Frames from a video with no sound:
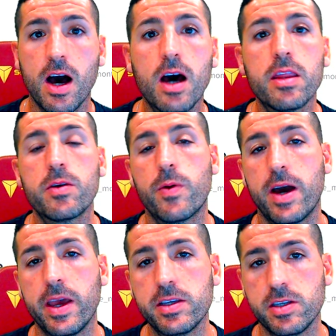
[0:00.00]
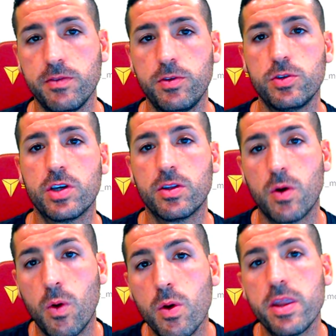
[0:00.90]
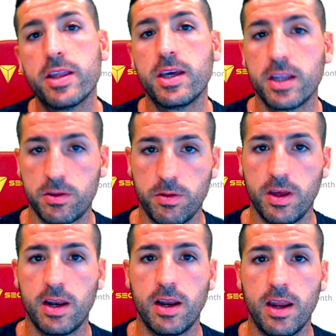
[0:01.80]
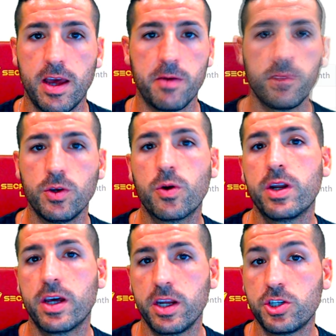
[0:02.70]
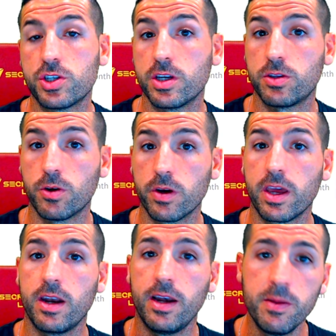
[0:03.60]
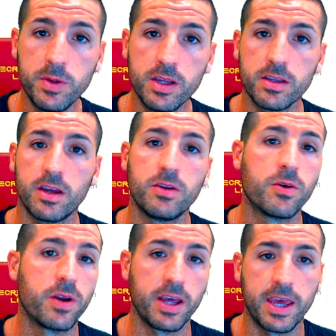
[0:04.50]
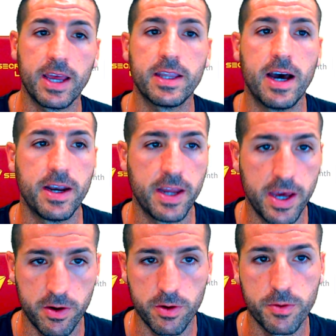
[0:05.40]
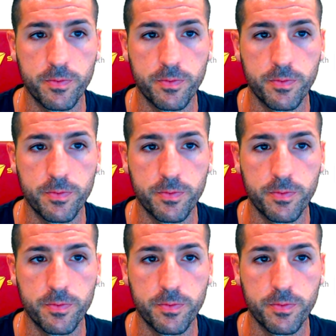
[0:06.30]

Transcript: Otherwise, if you send all the data to the LLM, you're going to reach the token limit and you're going to get an error.